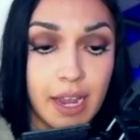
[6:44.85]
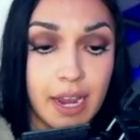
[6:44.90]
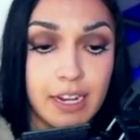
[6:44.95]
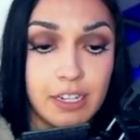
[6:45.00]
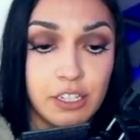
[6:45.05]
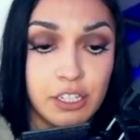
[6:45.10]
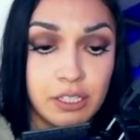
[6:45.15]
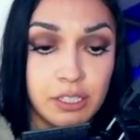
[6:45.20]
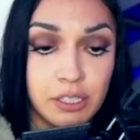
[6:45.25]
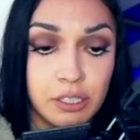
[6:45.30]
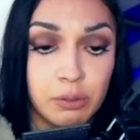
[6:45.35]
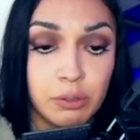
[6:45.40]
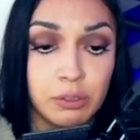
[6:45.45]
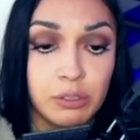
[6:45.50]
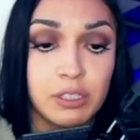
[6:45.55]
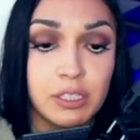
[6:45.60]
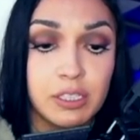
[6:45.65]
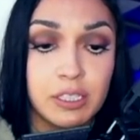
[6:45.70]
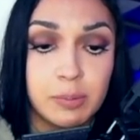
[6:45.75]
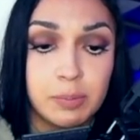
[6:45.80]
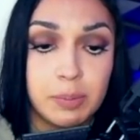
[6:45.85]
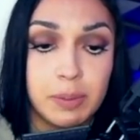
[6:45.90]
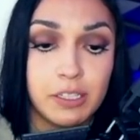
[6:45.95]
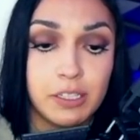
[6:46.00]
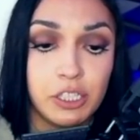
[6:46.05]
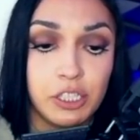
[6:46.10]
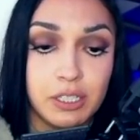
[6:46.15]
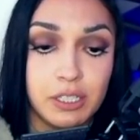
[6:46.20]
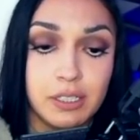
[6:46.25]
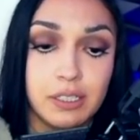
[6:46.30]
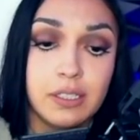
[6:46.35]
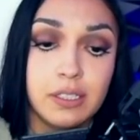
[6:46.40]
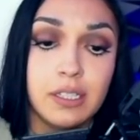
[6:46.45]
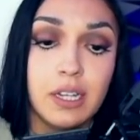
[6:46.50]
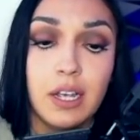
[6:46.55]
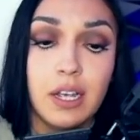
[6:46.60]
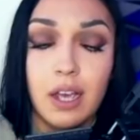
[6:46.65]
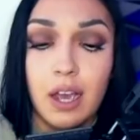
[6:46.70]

agents grew suspicious.